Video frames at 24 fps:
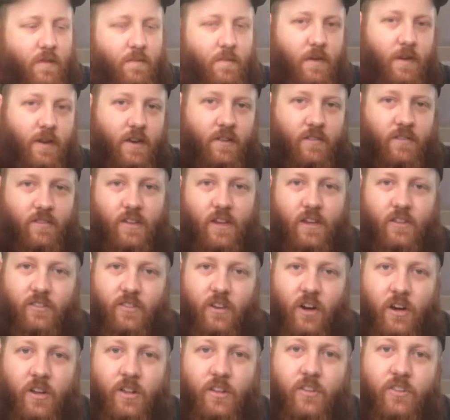But it's
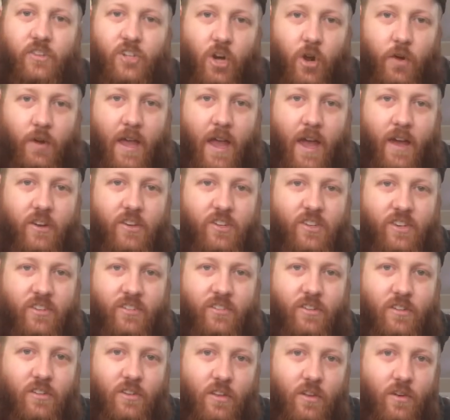starting to choke out
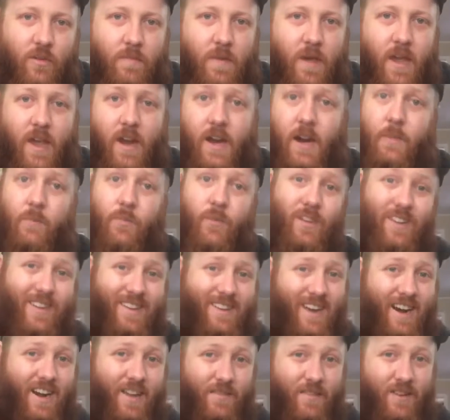just a little bit, and I'm really
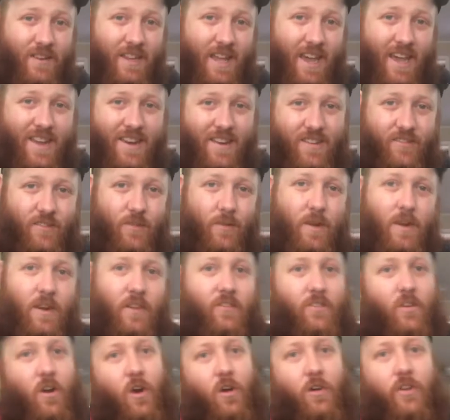not even laying into it
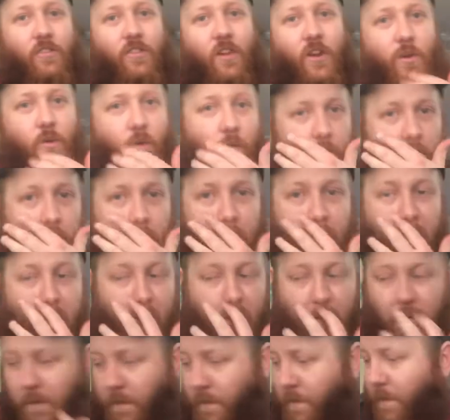as hard as I normally
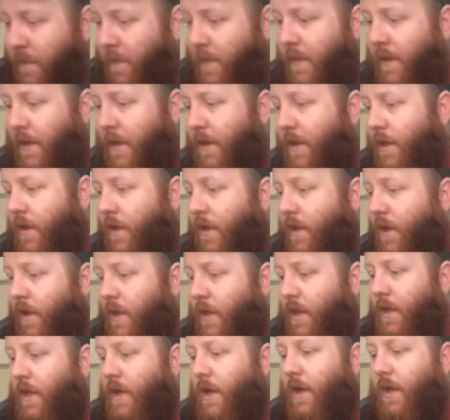would.
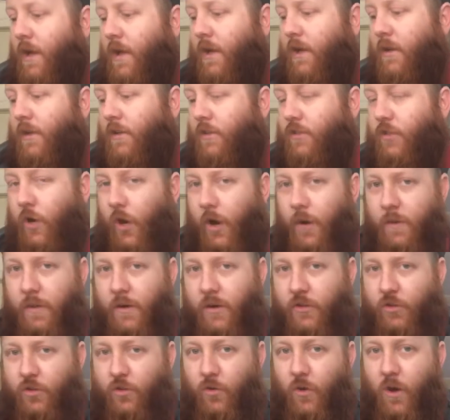So I'm going
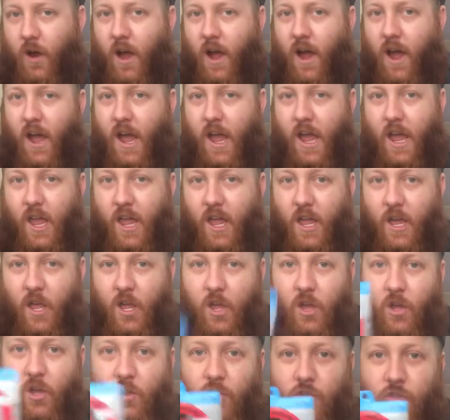to try
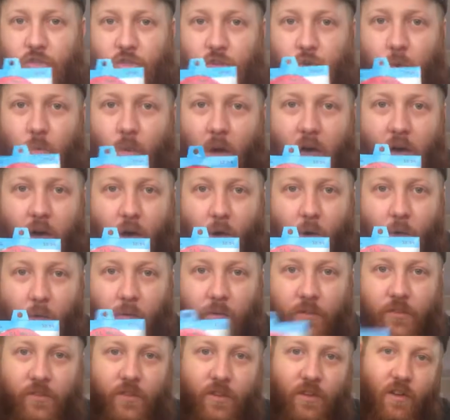
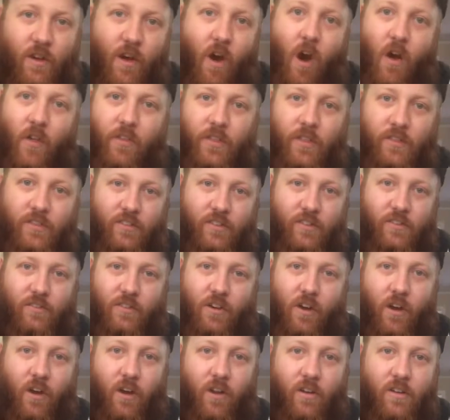12s on this
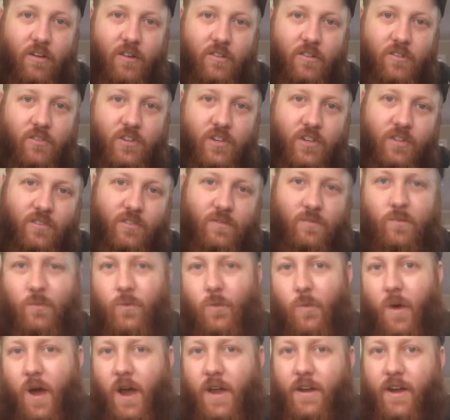guitar. Just,
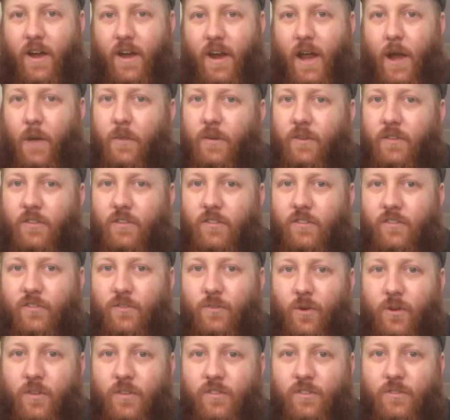why not? I went to the
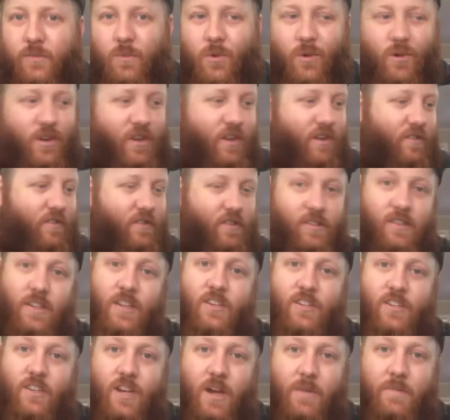store this morning to
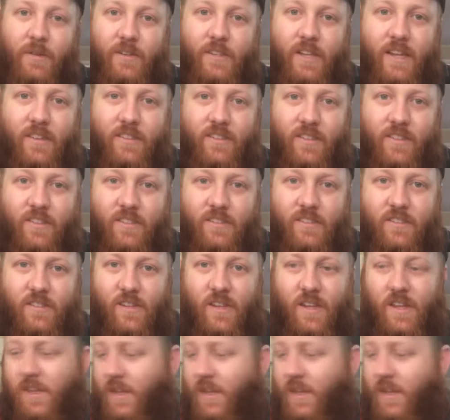teach a couple lessons.